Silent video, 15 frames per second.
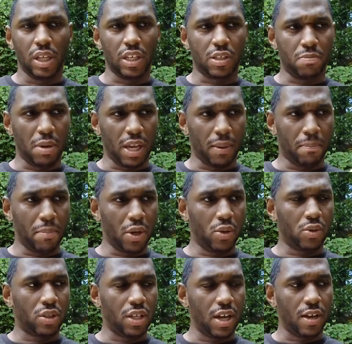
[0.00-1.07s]
It's being
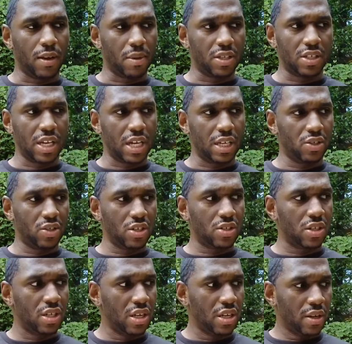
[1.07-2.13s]
built up. It's not just